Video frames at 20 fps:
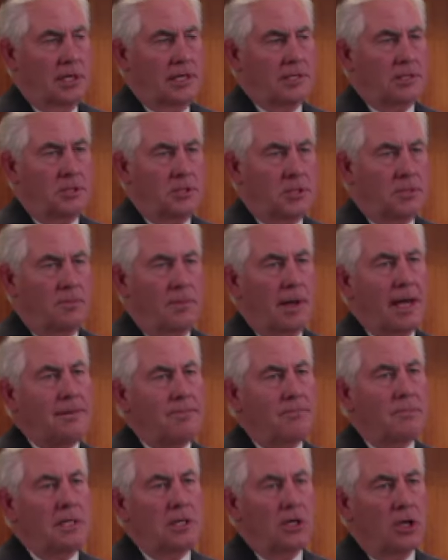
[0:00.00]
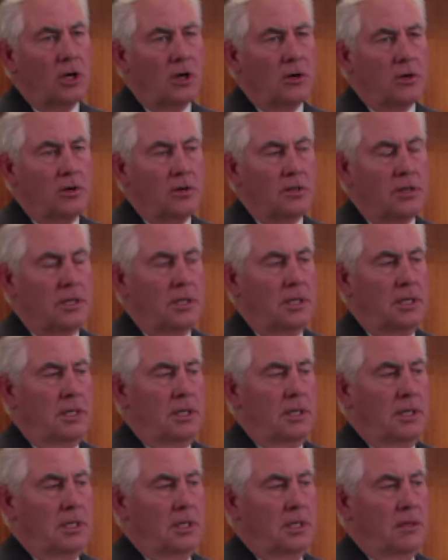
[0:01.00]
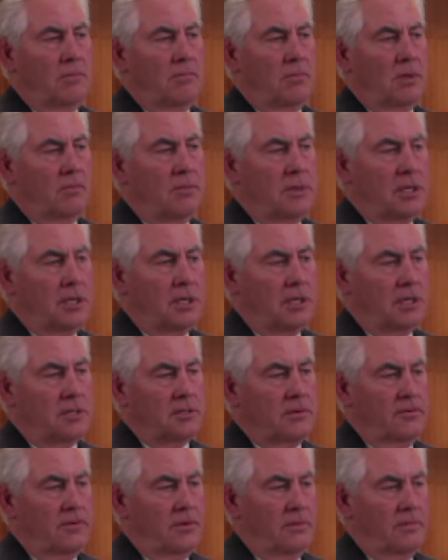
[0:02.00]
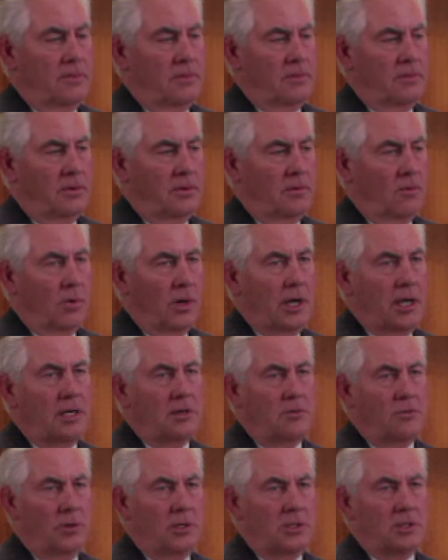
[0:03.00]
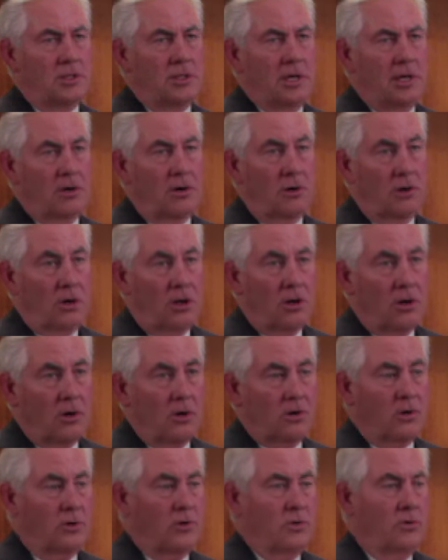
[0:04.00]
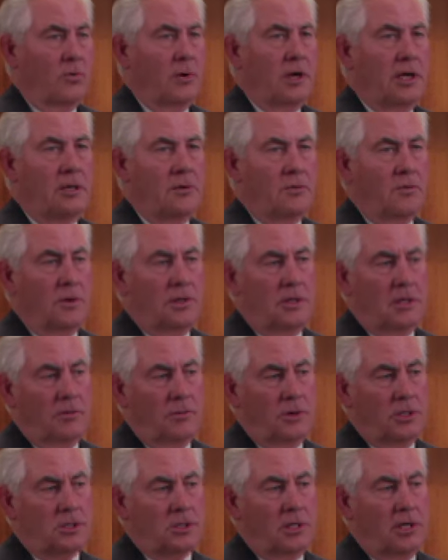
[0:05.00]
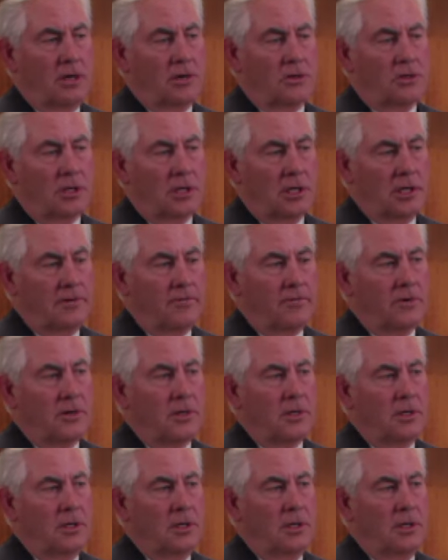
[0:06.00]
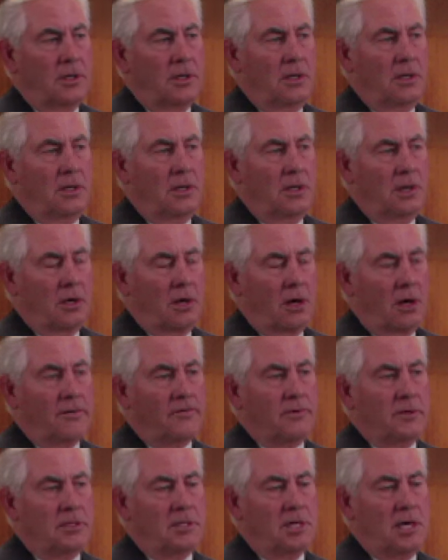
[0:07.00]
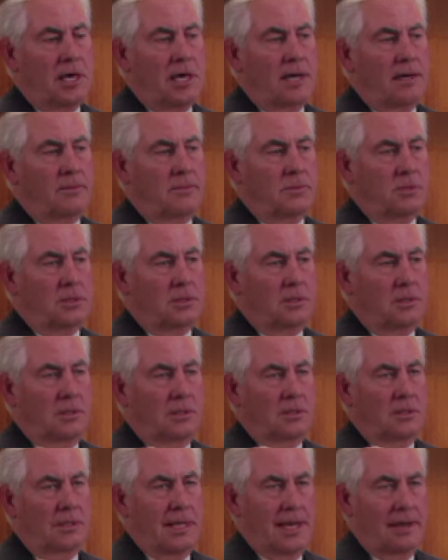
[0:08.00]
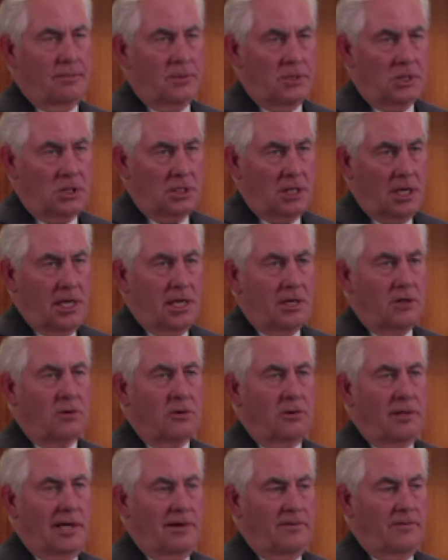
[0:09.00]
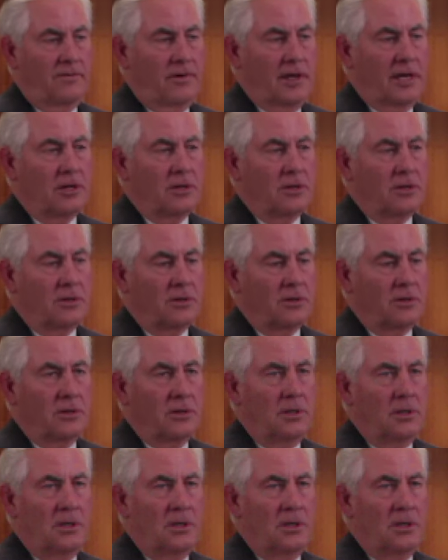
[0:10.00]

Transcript: lessons might be learned, but because of the, the way in which they are learned or the way in, in which they are delivered, oftentimes that mistake or that failure